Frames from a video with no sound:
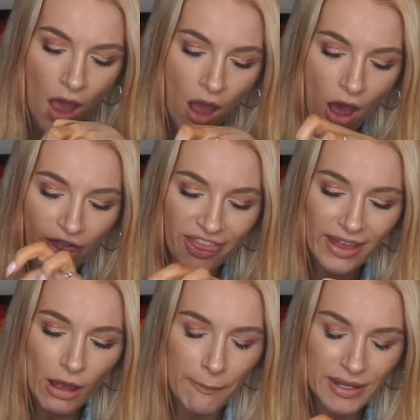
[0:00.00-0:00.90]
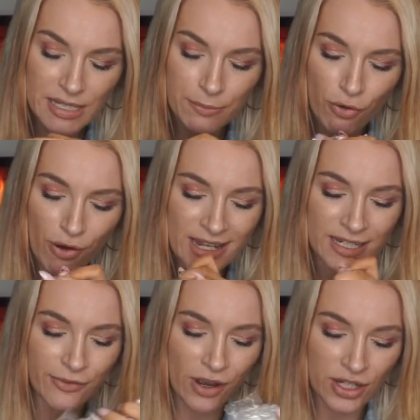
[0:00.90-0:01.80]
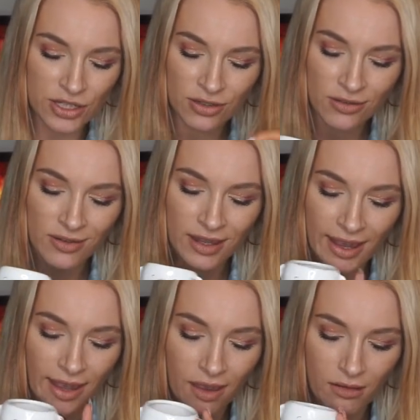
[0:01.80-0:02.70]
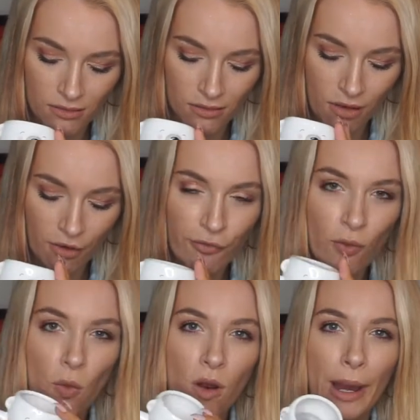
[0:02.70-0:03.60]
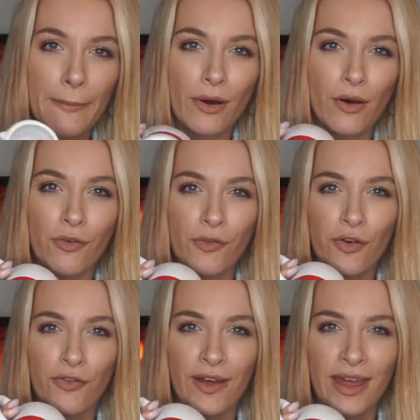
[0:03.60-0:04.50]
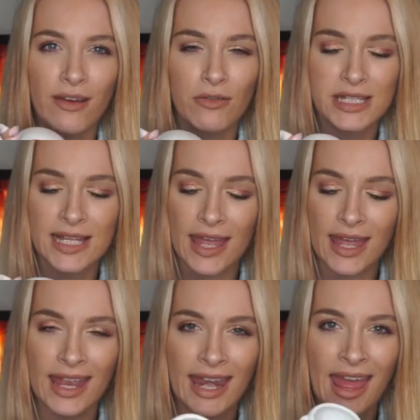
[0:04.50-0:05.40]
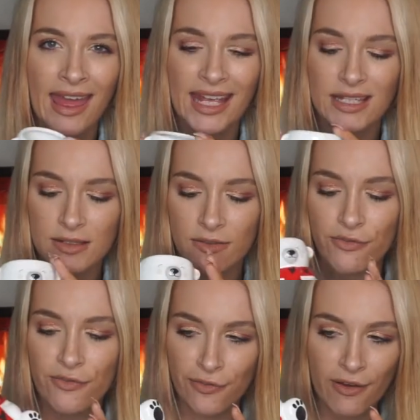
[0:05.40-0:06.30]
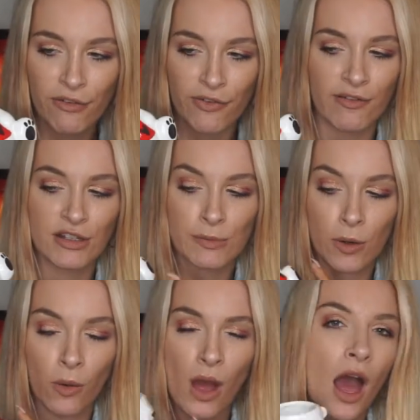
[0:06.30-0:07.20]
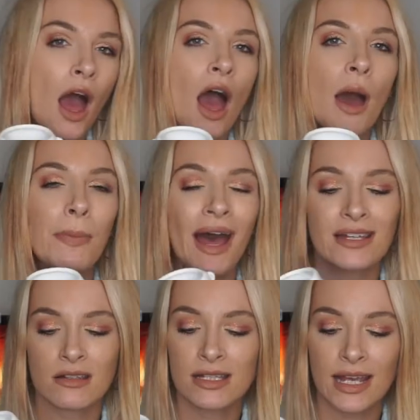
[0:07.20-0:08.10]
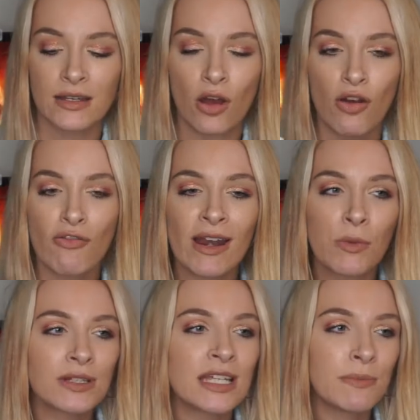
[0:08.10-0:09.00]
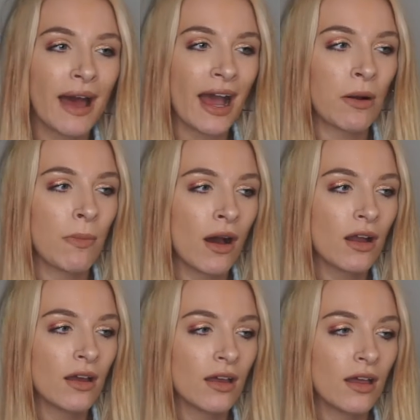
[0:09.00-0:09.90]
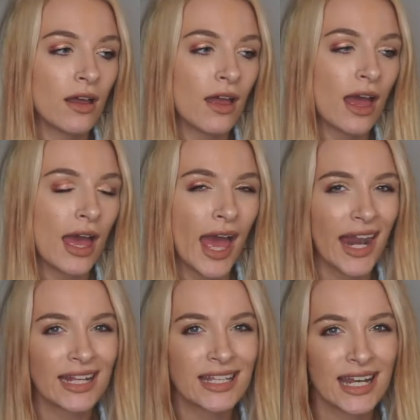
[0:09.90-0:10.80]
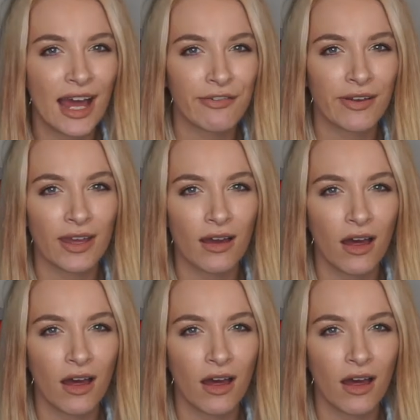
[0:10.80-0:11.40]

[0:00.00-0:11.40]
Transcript: I think I'd be surprised if I can get a full cup of coffee or tea in there. It's very, very small. But as I said, I really wanted my owl mug. I didn't have it.